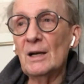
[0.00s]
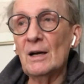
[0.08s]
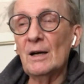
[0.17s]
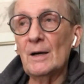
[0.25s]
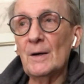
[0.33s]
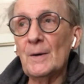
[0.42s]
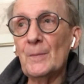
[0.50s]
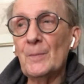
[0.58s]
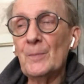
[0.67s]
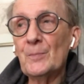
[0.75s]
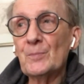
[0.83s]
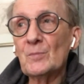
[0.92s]

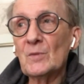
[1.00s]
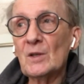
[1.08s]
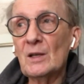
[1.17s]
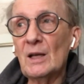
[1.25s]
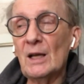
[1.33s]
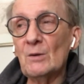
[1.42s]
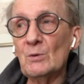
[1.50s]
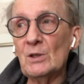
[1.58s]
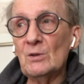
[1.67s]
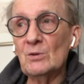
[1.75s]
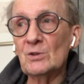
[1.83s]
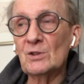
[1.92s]
And
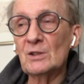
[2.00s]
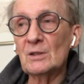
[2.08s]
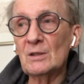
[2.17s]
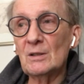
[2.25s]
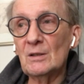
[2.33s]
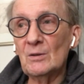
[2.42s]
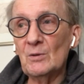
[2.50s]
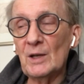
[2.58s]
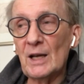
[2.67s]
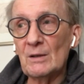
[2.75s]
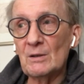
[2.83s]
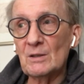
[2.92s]
we
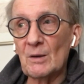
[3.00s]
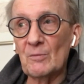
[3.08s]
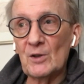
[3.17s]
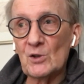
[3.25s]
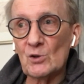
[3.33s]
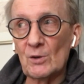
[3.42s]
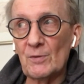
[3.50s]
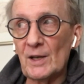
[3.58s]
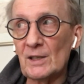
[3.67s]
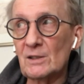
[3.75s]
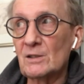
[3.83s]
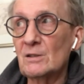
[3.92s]
had some visual
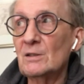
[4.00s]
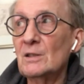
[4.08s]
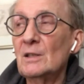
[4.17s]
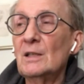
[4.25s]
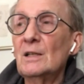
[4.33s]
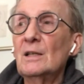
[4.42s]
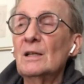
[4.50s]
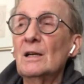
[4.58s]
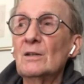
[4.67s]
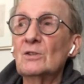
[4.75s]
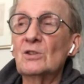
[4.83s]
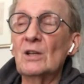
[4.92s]
effects,
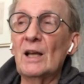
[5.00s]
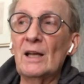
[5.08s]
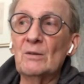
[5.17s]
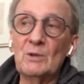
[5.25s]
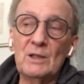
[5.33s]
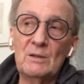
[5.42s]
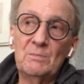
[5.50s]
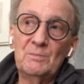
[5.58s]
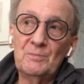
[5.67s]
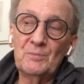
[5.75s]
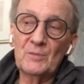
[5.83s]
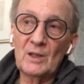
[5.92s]
and
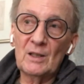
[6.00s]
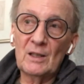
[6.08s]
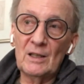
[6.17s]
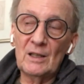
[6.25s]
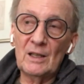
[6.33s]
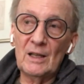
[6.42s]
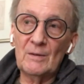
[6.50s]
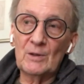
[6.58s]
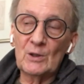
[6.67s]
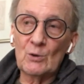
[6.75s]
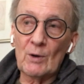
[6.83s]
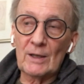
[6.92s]
if
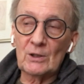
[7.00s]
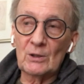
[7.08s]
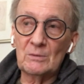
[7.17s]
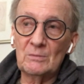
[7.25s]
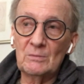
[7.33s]
the director,